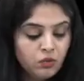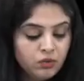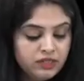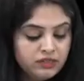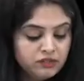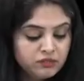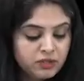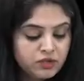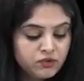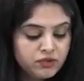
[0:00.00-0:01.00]
Only this
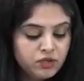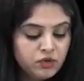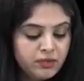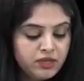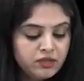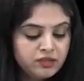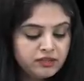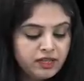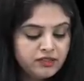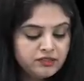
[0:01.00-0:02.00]
much of the
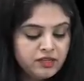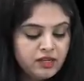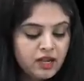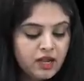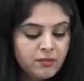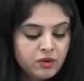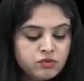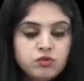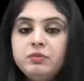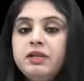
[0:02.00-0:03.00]
glomerulus has come
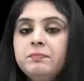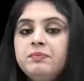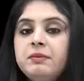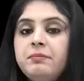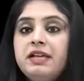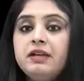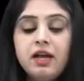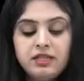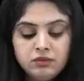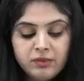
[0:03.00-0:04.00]
out to be pink.
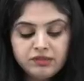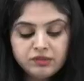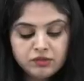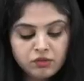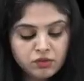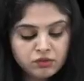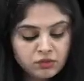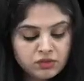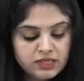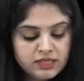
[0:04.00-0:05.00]
Otherwise, it's not.
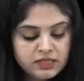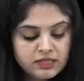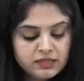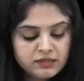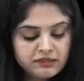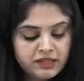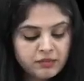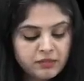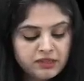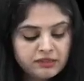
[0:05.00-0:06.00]
So little
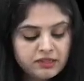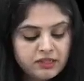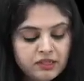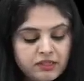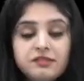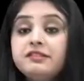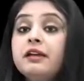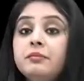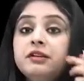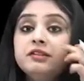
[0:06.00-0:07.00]
segments
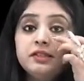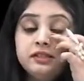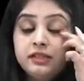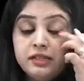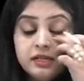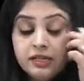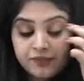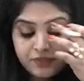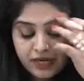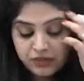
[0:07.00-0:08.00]
are there.
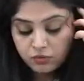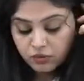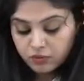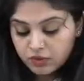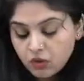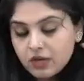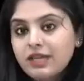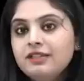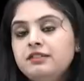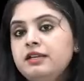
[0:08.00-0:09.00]
That is what we call
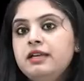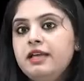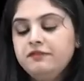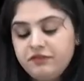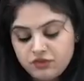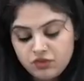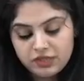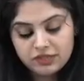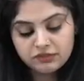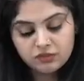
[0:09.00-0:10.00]
as
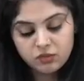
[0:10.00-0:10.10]
FSGS.